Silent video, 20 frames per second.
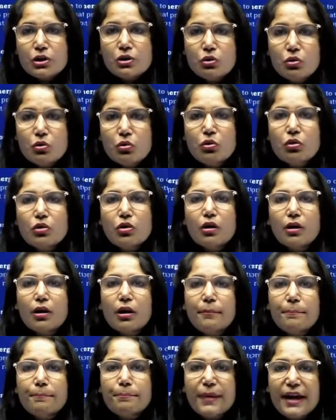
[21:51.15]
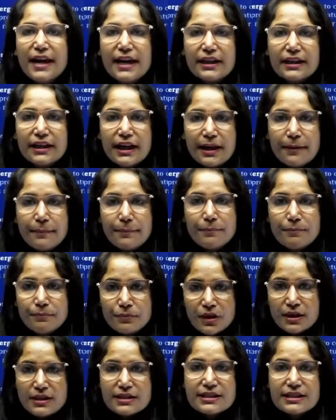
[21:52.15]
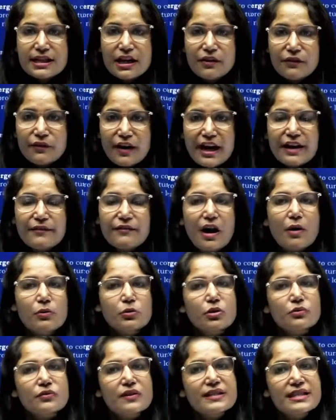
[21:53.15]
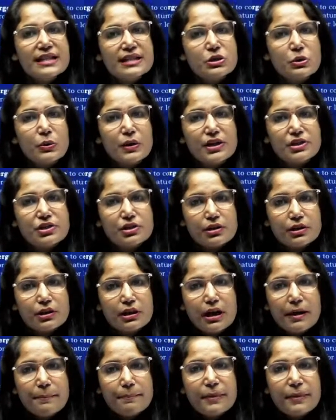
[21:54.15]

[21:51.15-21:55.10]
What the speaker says: to make him survive out of the situation.